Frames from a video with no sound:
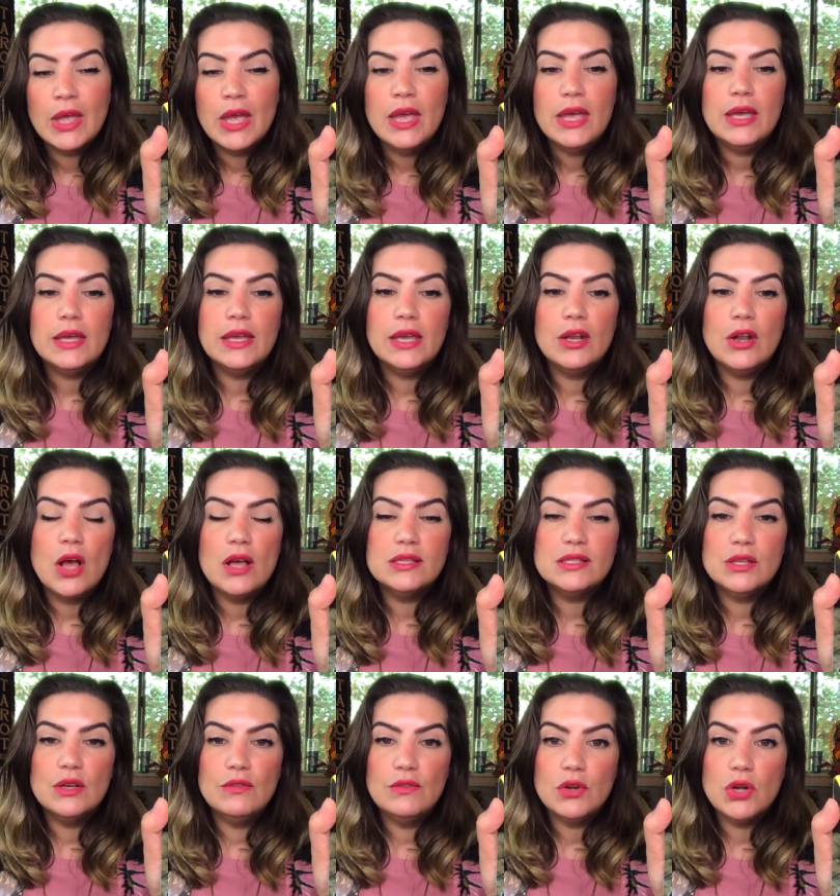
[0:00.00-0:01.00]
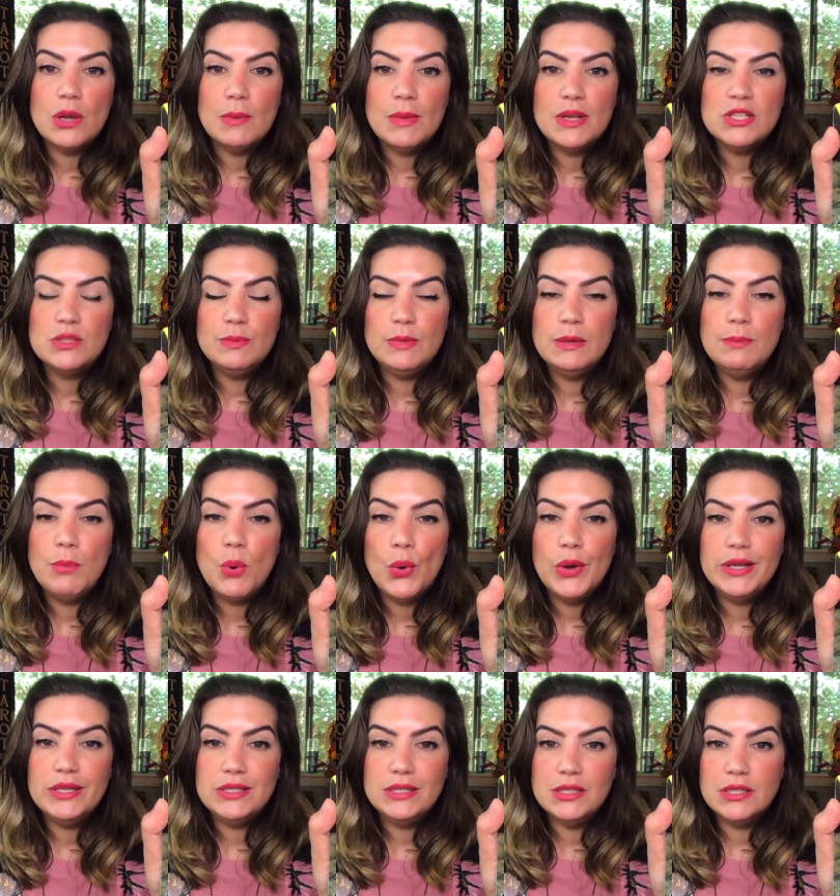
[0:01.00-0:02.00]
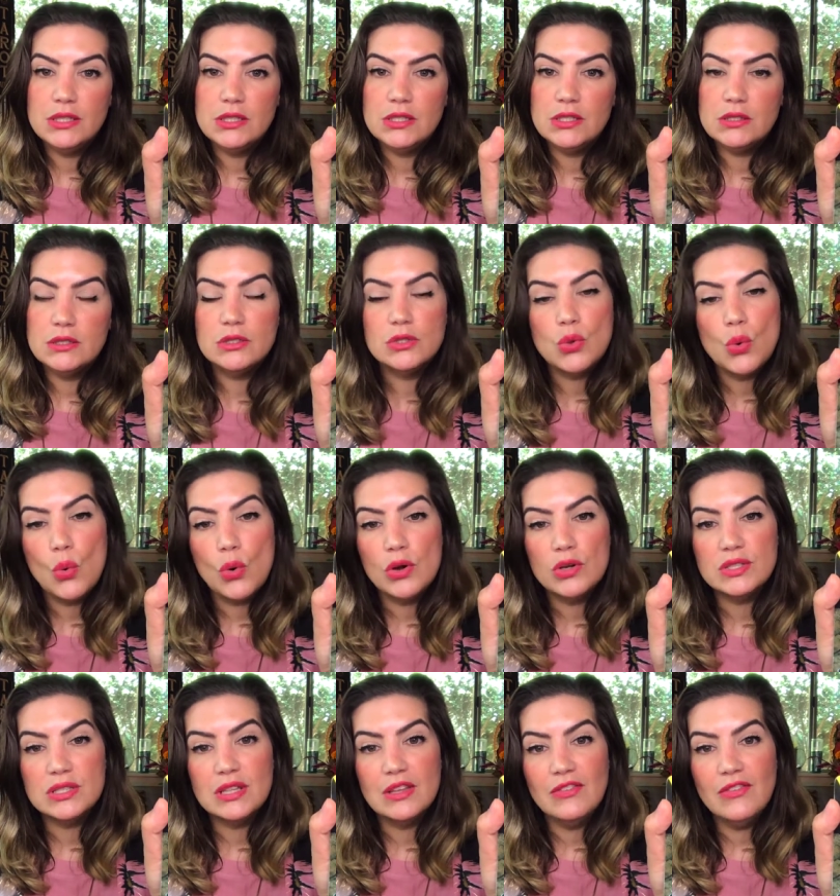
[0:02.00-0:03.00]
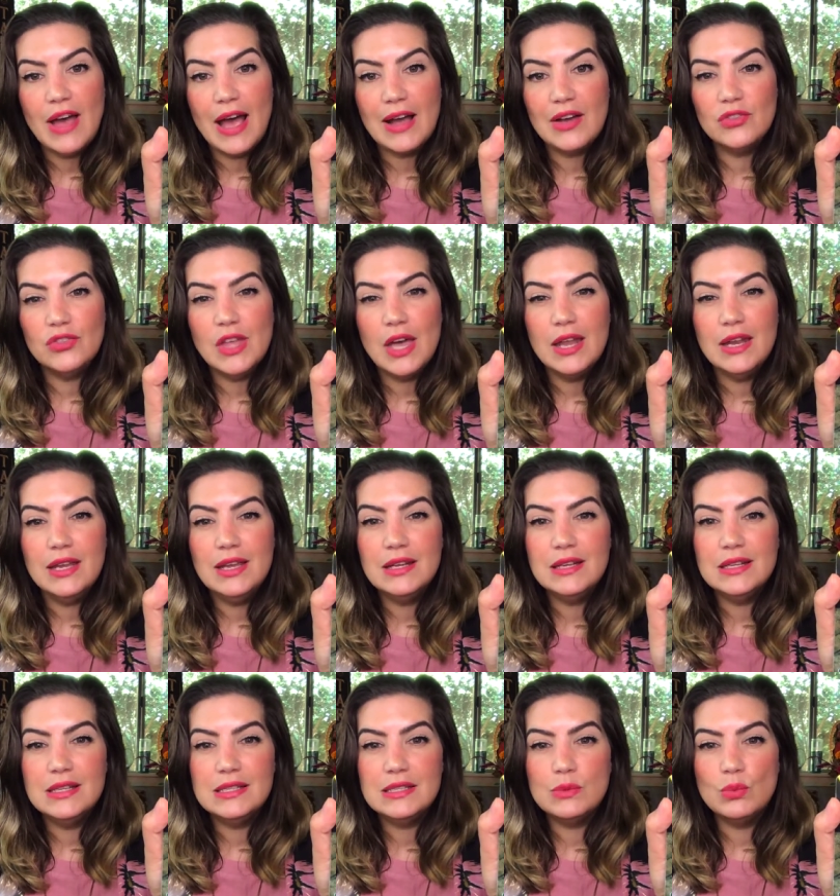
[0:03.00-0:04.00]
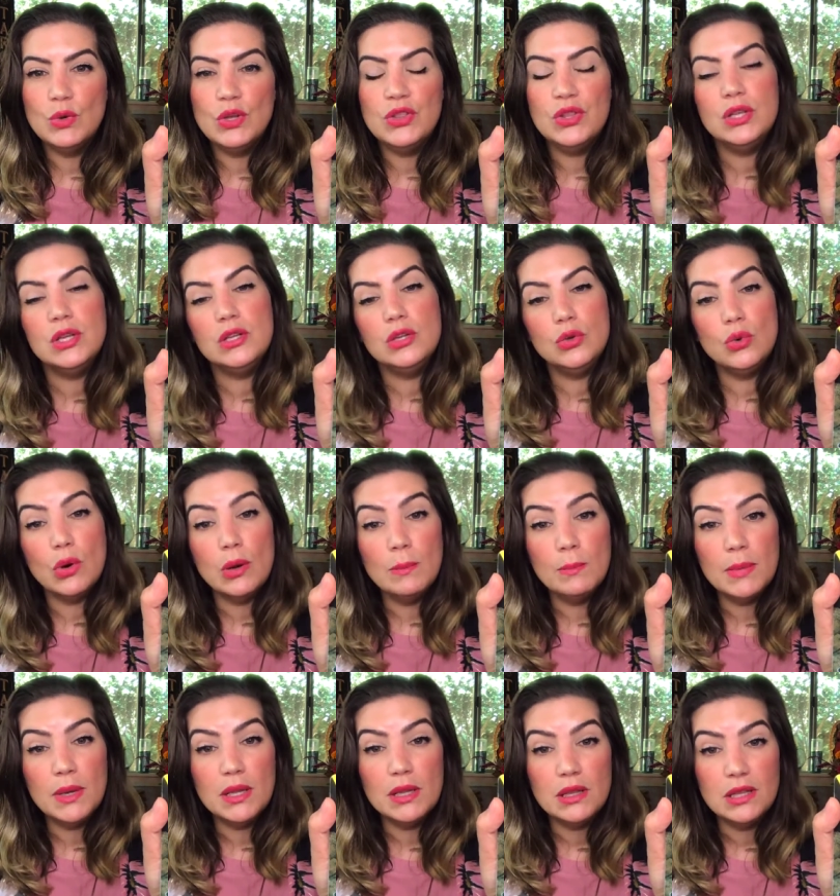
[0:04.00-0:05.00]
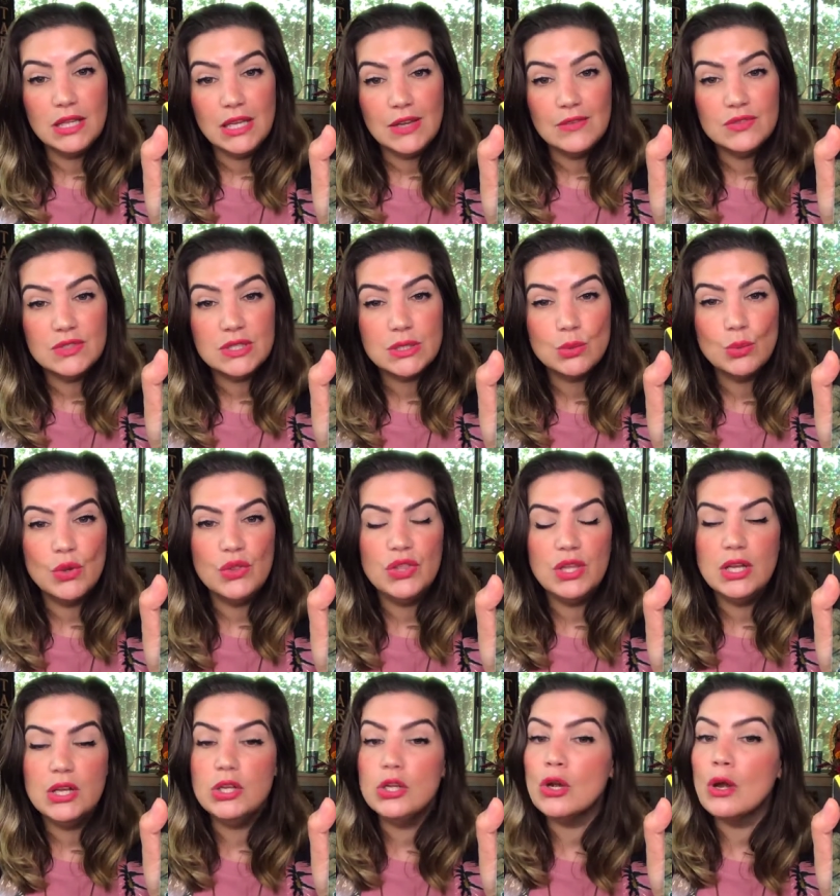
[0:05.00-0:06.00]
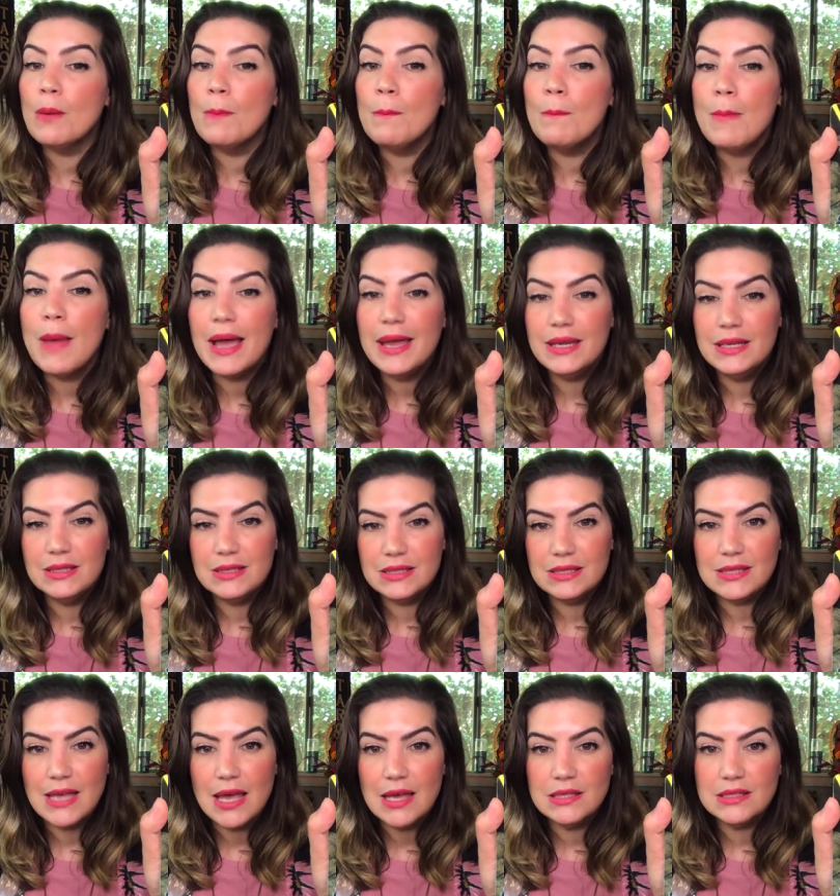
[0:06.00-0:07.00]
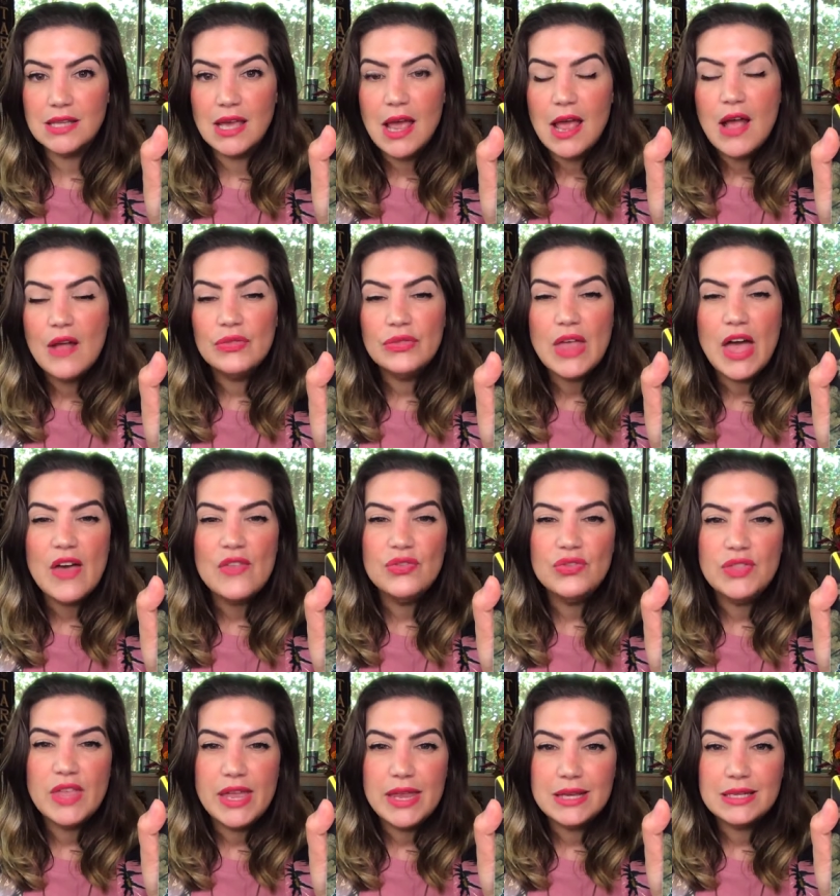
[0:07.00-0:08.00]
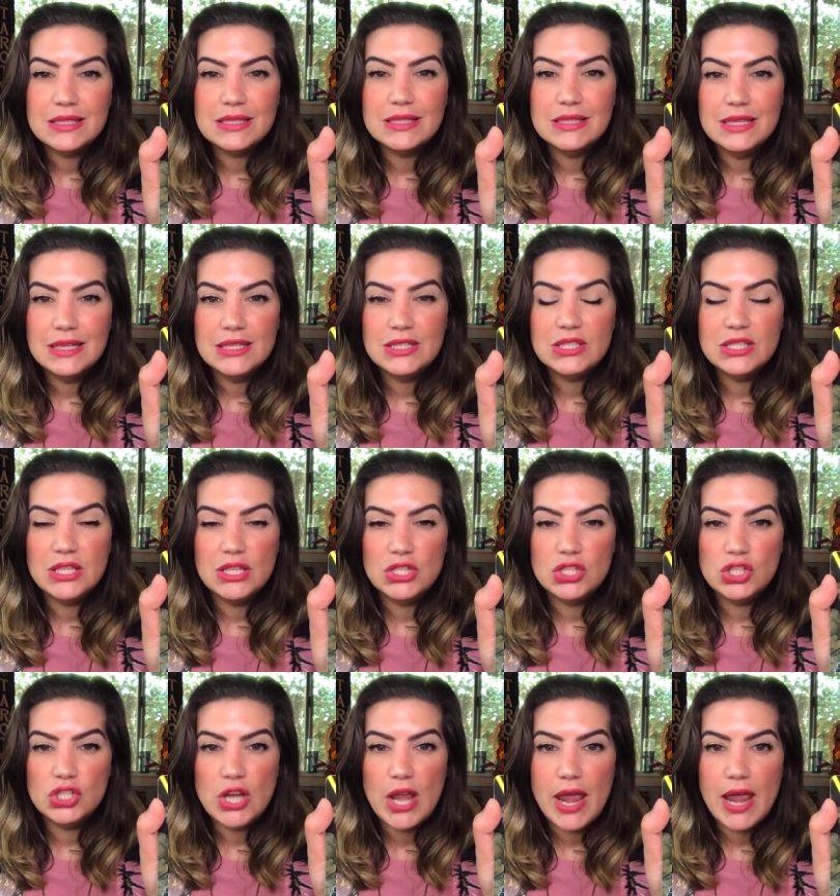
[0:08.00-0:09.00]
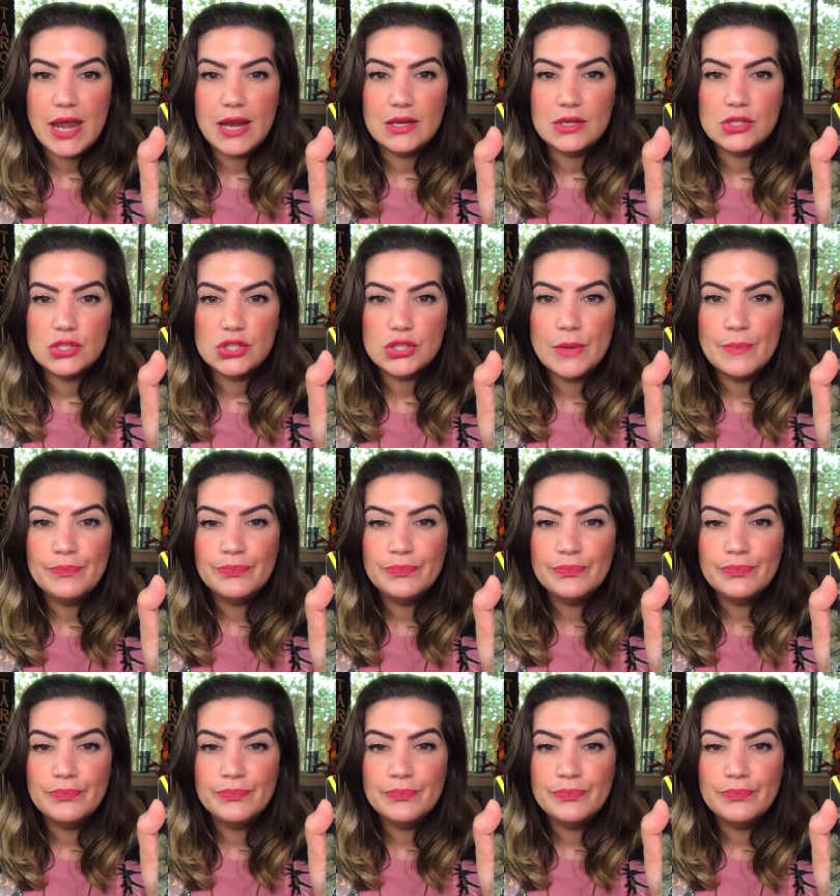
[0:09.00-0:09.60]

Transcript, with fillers: It can also very much be pointing towards the fact that it is within your beliefs, within your mindset, that things need to change.